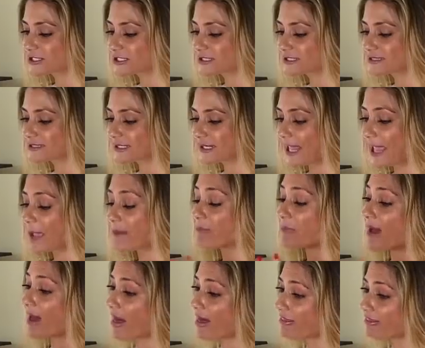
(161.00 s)
Right. She's an
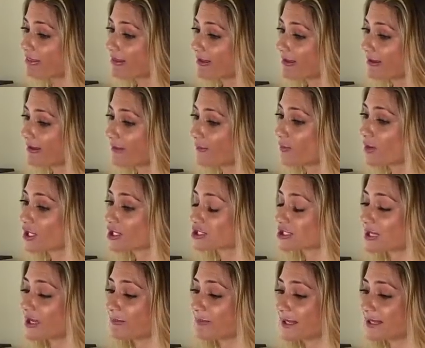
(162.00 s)
empath,
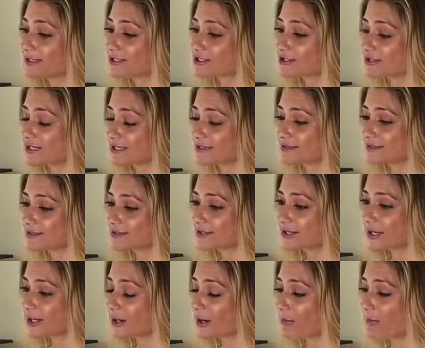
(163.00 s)
which I'm
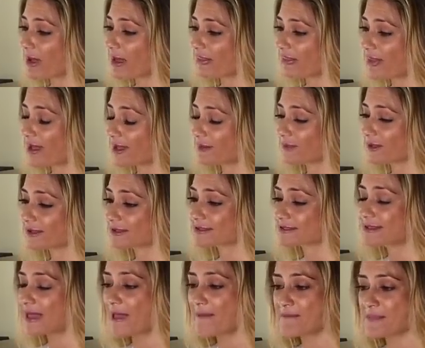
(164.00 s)
interested to hear about that
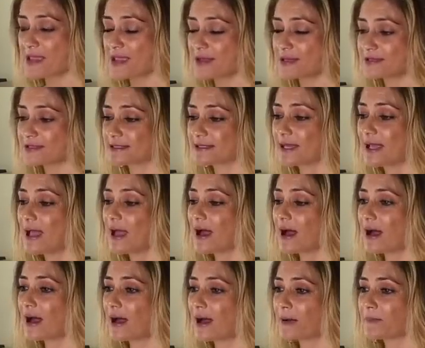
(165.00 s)
because that means
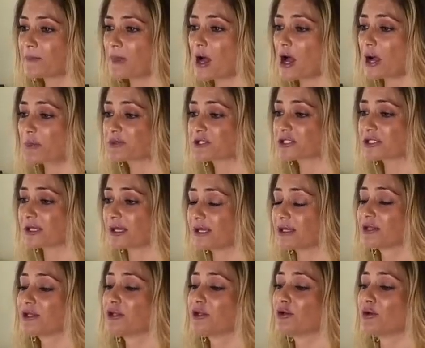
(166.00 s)
um,
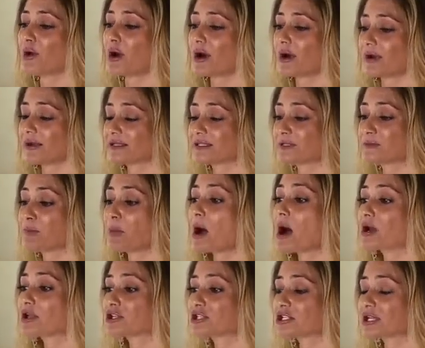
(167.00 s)
yeah. you are in a
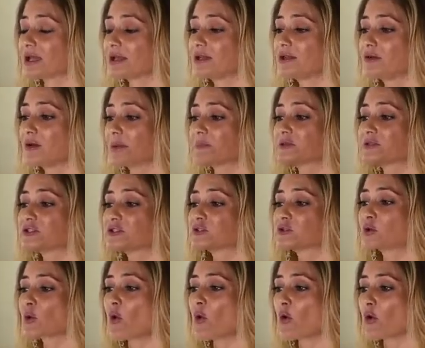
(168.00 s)
sponge and you
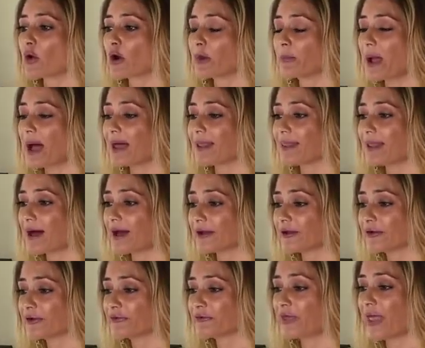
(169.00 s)
absorb a
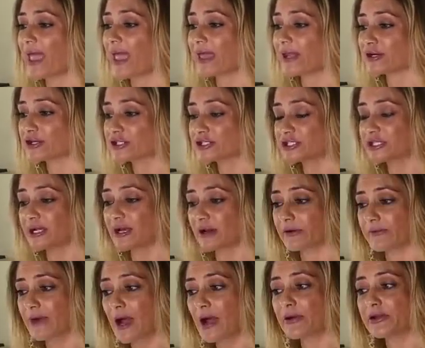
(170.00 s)
lot of the
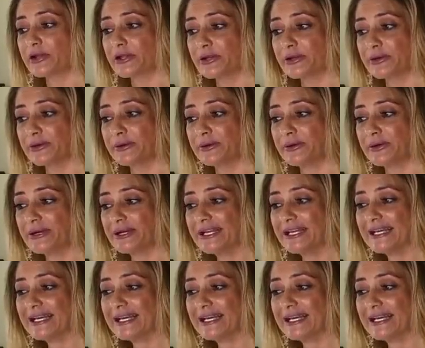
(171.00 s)
energy around you.